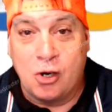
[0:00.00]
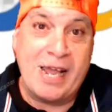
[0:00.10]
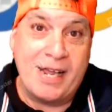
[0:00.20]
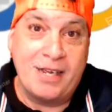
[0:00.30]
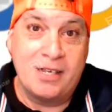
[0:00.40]

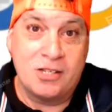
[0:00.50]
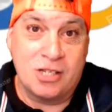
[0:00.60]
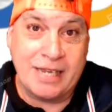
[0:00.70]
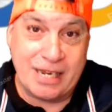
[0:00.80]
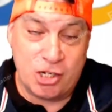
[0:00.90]
Where
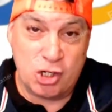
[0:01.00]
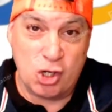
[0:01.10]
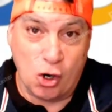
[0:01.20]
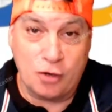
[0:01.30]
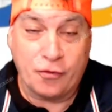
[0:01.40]
to get your
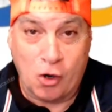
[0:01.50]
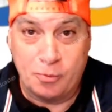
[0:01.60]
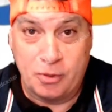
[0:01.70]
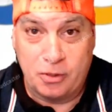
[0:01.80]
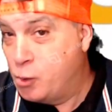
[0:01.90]
stock
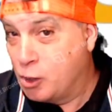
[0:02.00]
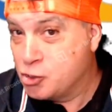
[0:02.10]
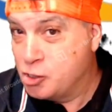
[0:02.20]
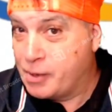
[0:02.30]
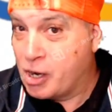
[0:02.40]
from, maybe
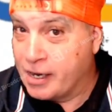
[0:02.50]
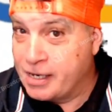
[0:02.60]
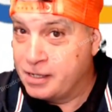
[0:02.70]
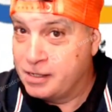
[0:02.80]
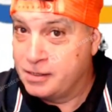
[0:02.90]
what to
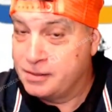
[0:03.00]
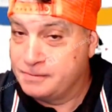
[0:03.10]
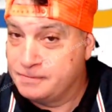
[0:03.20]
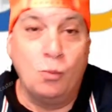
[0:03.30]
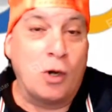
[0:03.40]
buy,
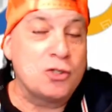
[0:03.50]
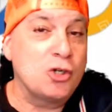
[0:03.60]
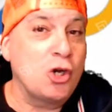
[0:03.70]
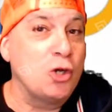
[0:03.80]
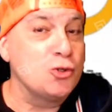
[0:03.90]
and
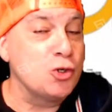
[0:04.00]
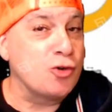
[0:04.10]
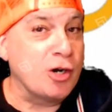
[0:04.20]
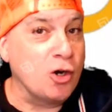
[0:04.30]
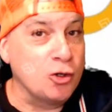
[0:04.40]
what to
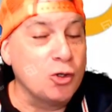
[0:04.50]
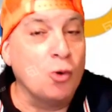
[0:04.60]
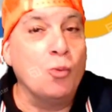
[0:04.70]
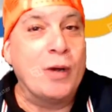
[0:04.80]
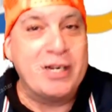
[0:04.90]
concentrate
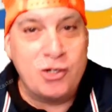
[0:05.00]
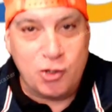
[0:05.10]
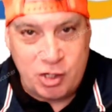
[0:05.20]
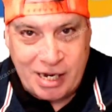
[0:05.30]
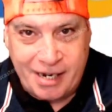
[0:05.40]
on
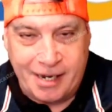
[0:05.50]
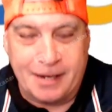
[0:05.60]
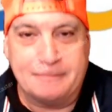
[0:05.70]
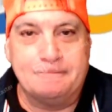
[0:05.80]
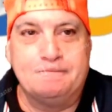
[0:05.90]
when you're
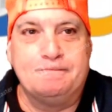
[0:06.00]
selling it.